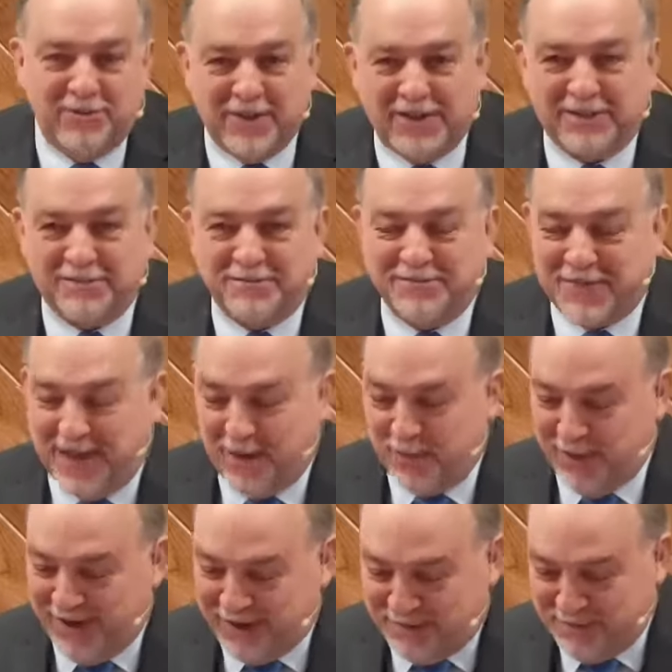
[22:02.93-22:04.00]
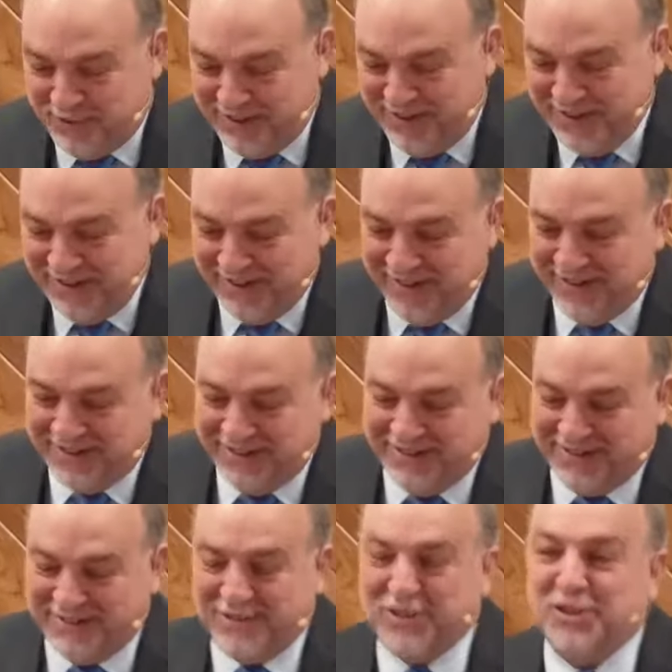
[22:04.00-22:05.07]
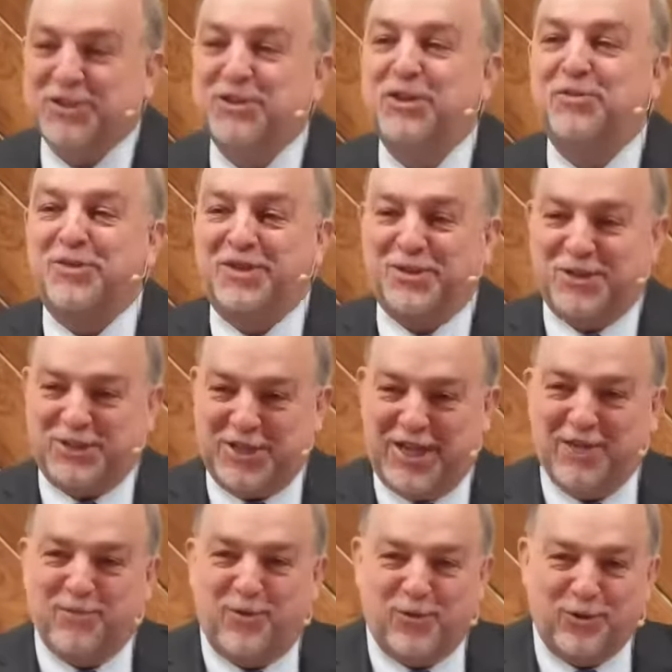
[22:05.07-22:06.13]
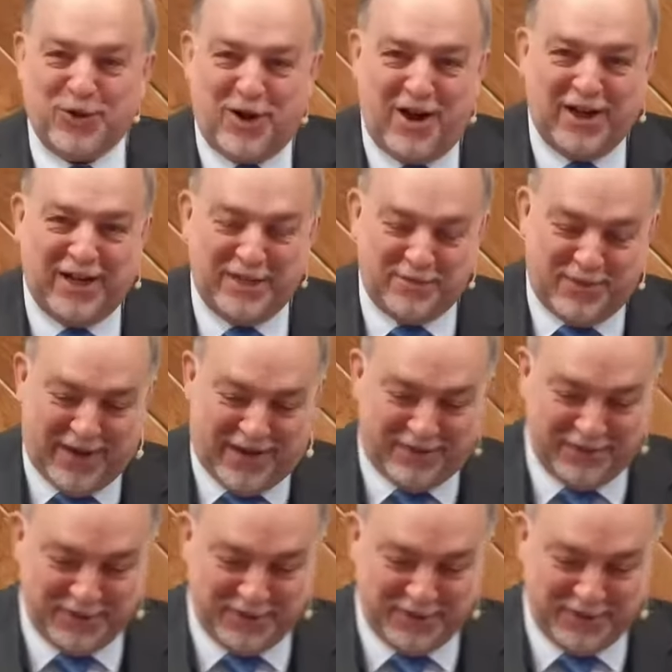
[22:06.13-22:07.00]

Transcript: um, that way, but uh, just so you understand what we're talking about.